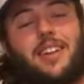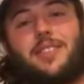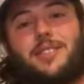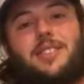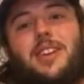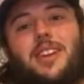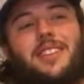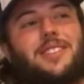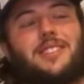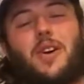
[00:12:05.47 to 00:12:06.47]
there's
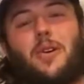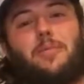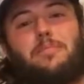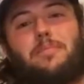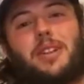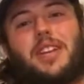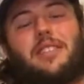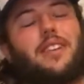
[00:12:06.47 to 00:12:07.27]
no belief.